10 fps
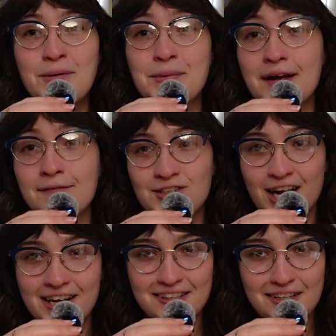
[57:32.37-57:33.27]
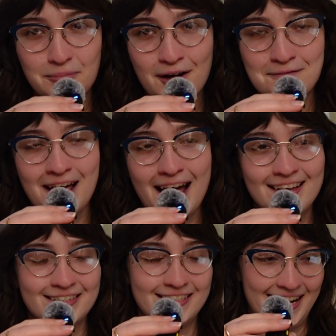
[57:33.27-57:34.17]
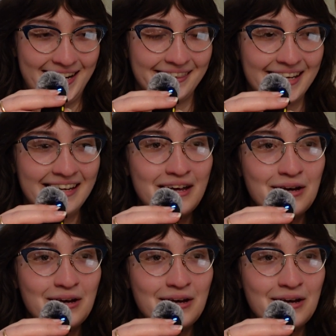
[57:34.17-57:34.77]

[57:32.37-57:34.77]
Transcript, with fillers: We have Shia LaBeouf as Stanley.